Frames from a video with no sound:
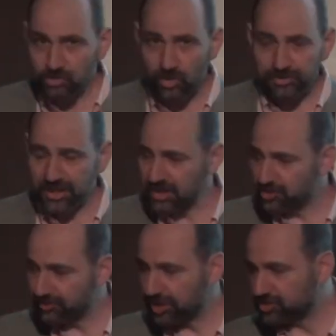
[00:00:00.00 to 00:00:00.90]
So I'll dig
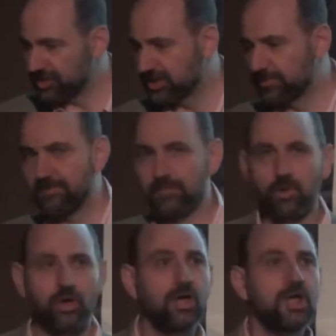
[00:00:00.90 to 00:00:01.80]
into these a little bit
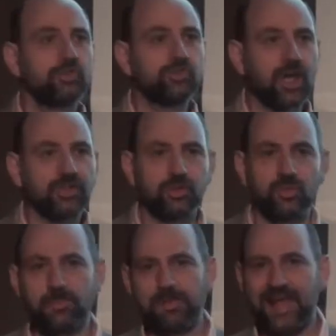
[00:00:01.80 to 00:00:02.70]
more, starting
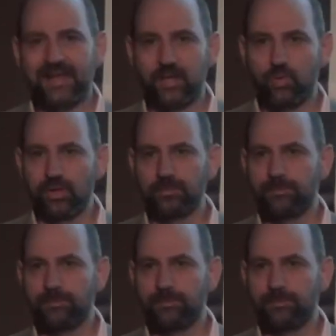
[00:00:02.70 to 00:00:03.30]
with the planning one.